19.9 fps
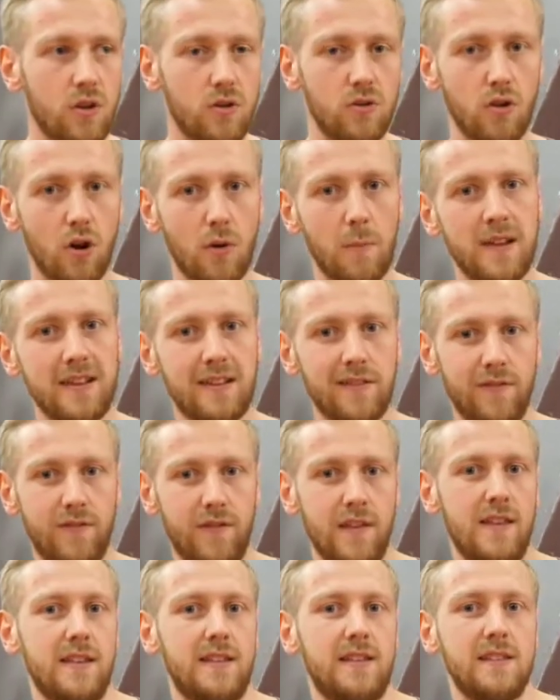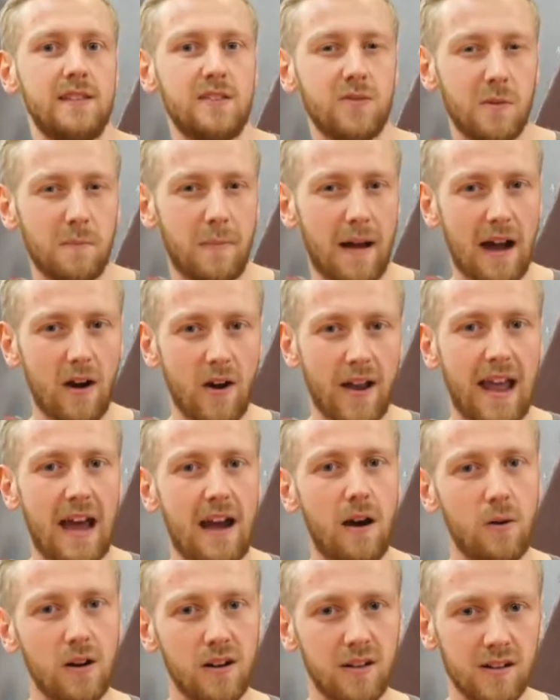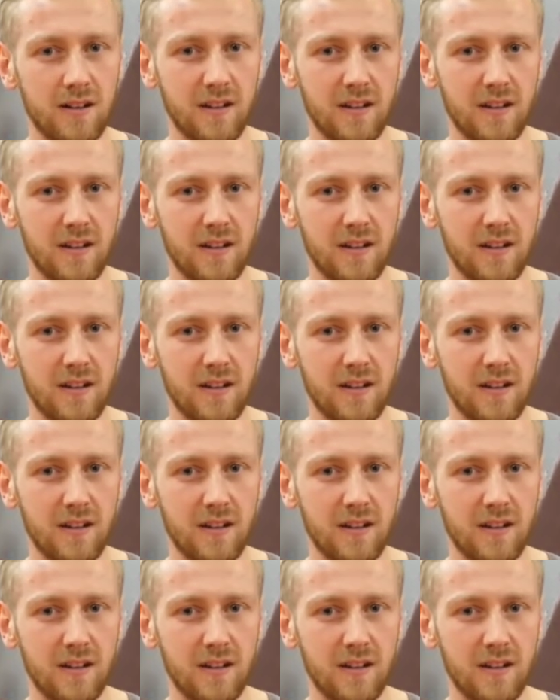Normally can fit this into about an hour.